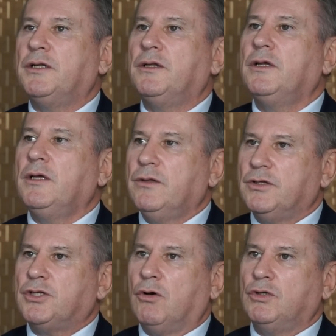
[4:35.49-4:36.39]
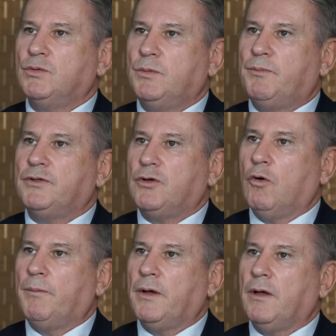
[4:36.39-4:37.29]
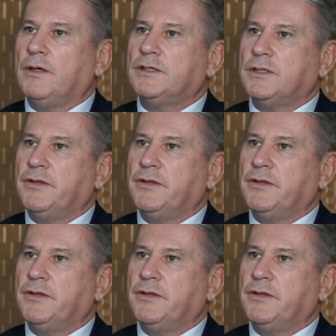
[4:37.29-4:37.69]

and the soldier would patrol past,